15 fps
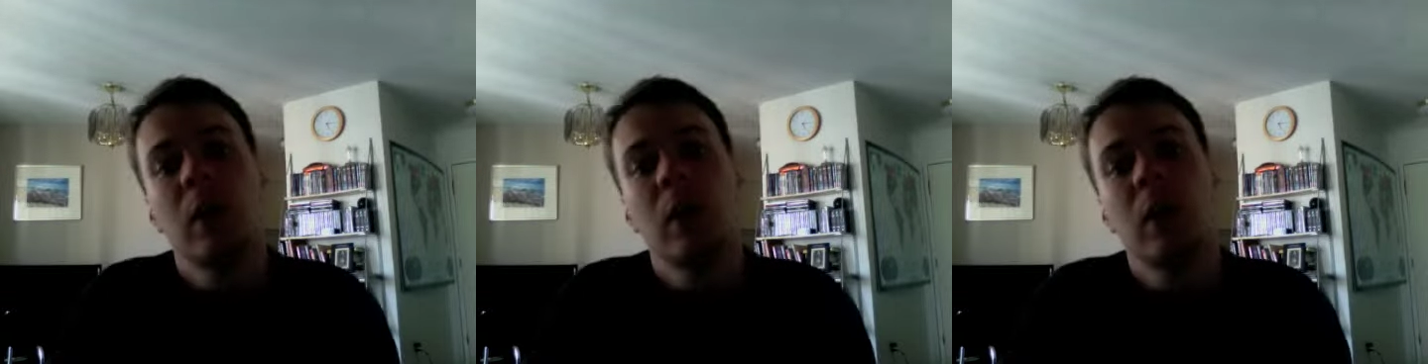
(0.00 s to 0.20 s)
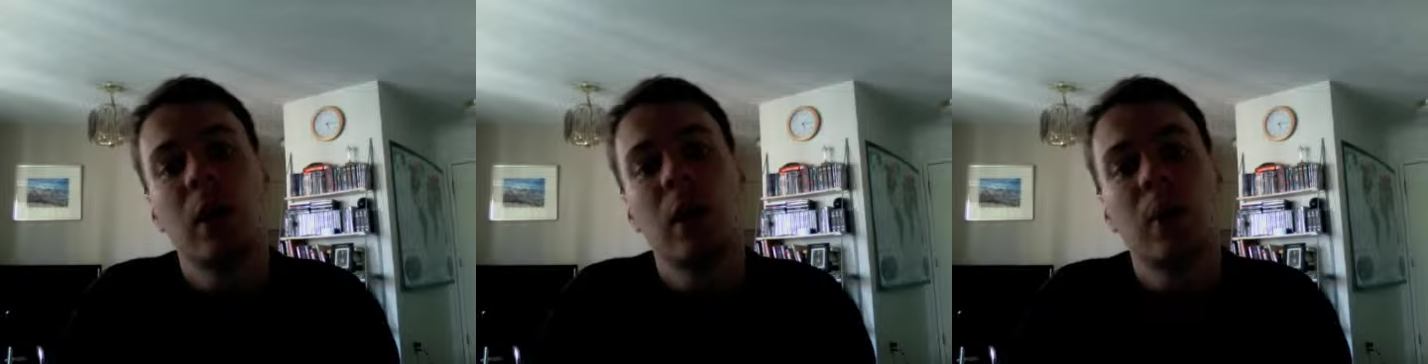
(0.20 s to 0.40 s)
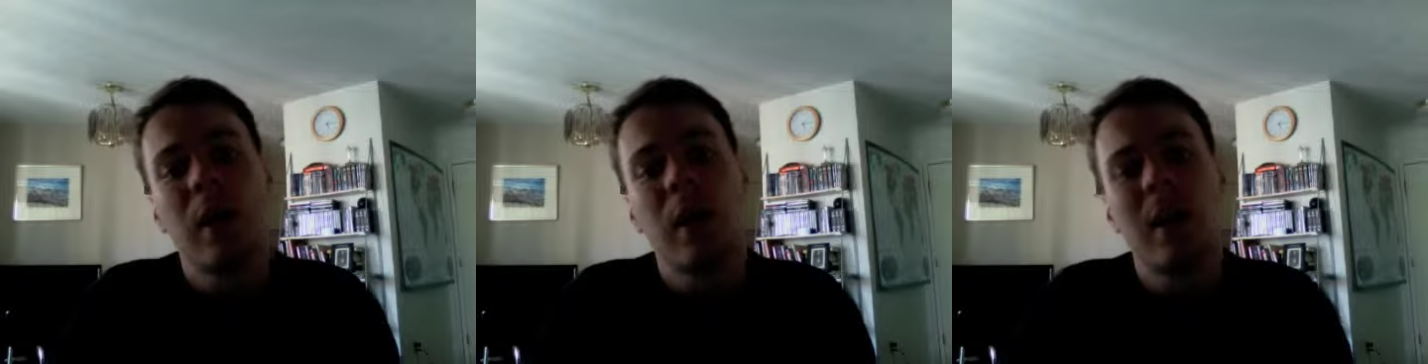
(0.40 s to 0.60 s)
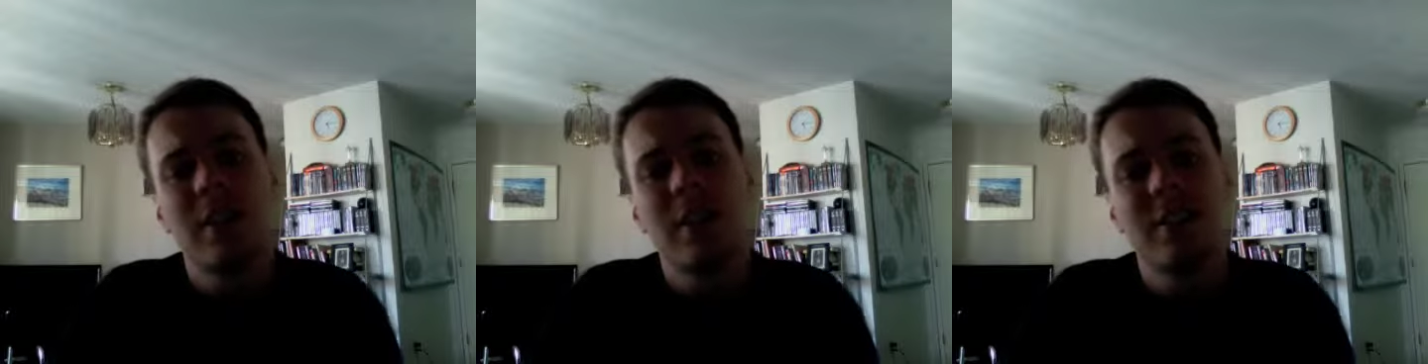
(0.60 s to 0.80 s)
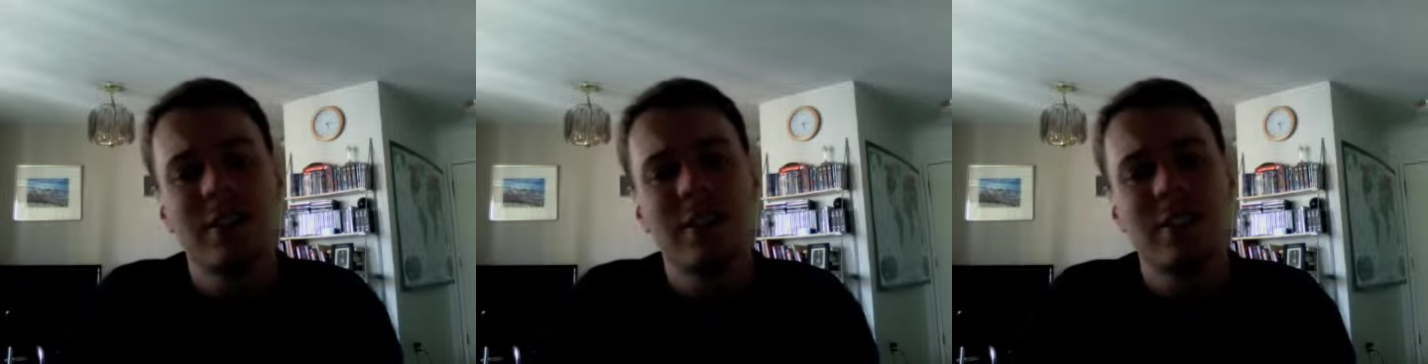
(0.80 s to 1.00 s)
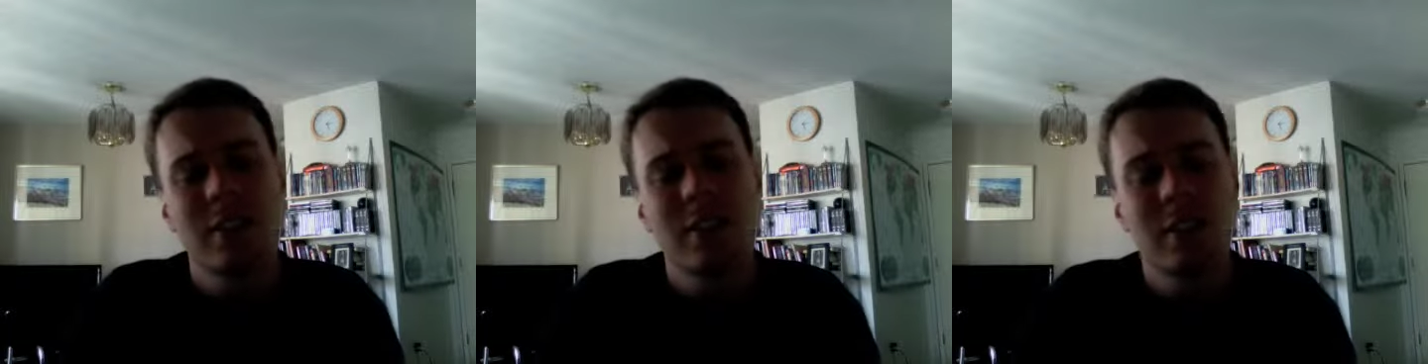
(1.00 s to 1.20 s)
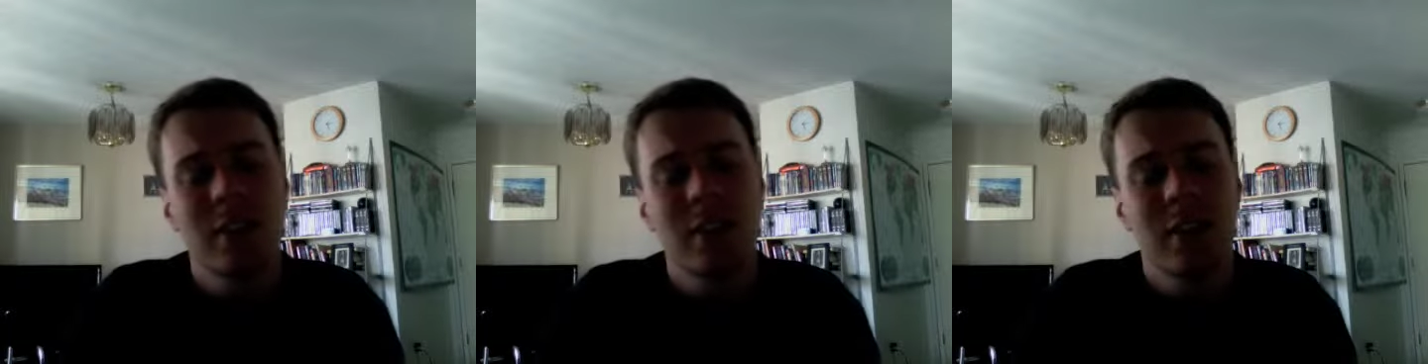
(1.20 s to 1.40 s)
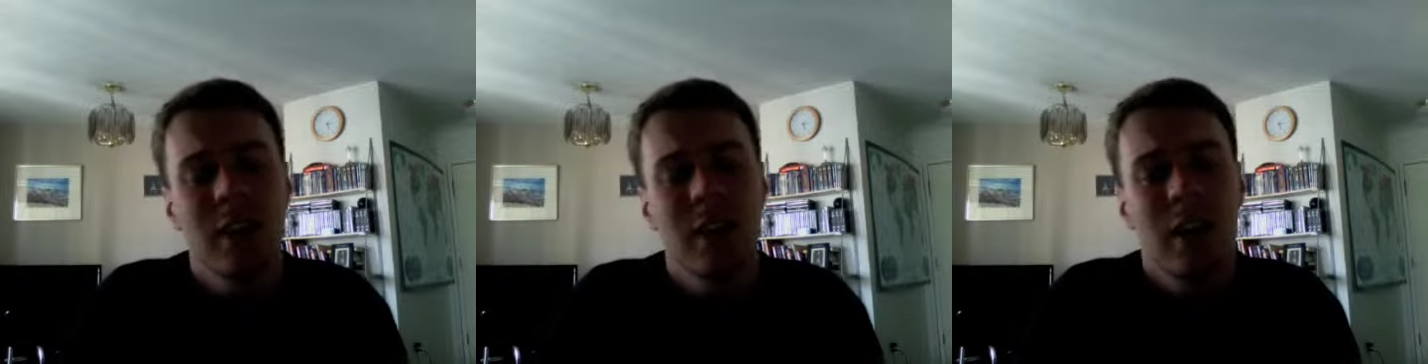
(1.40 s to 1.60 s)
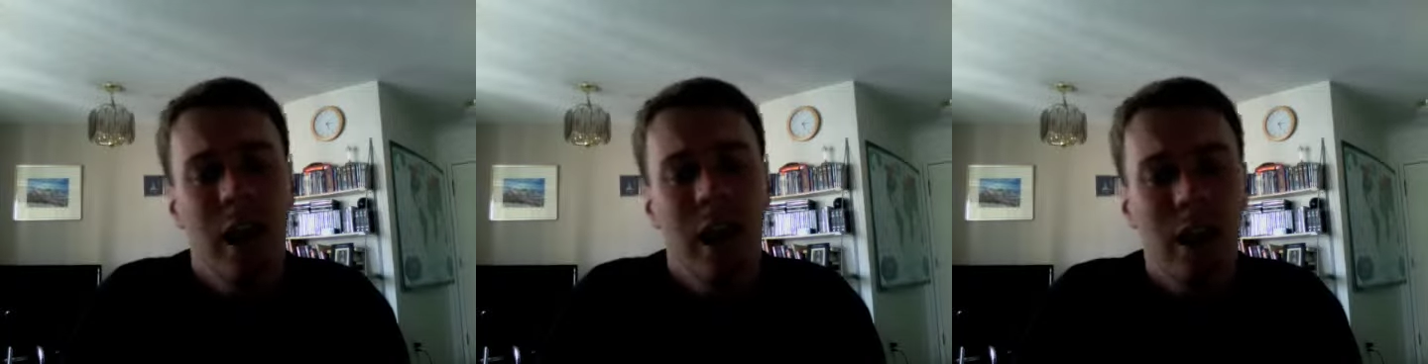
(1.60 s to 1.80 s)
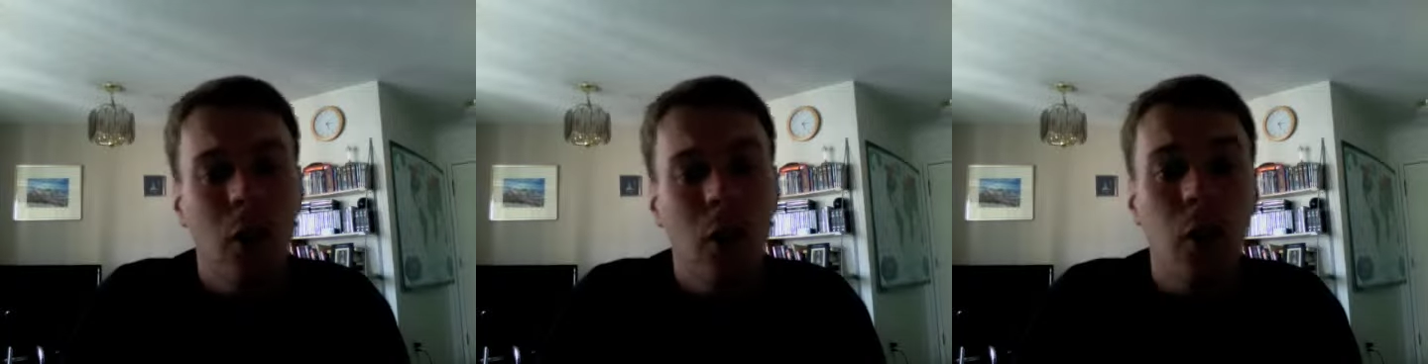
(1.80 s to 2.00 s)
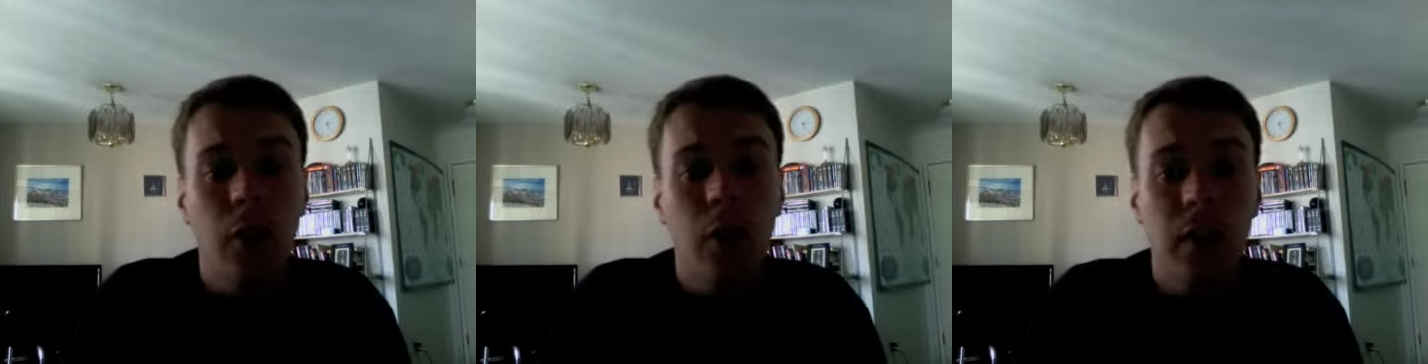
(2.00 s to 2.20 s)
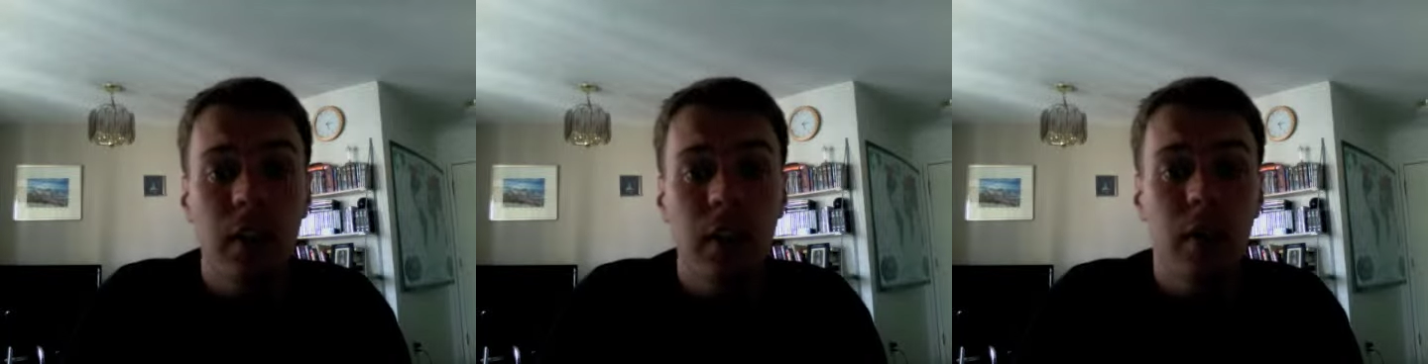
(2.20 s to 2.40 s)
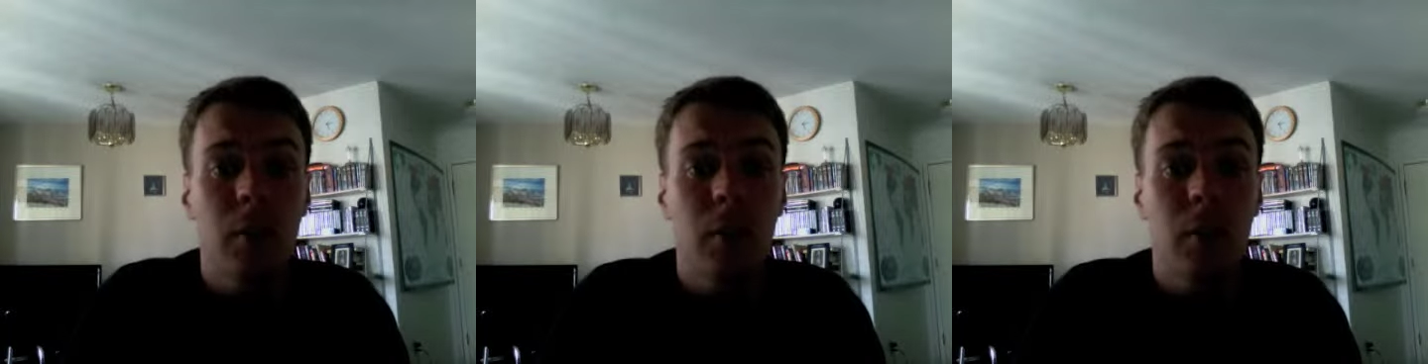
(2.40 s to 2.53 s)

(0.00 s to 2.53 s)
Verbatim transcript: um, and uh, and a lot of the um,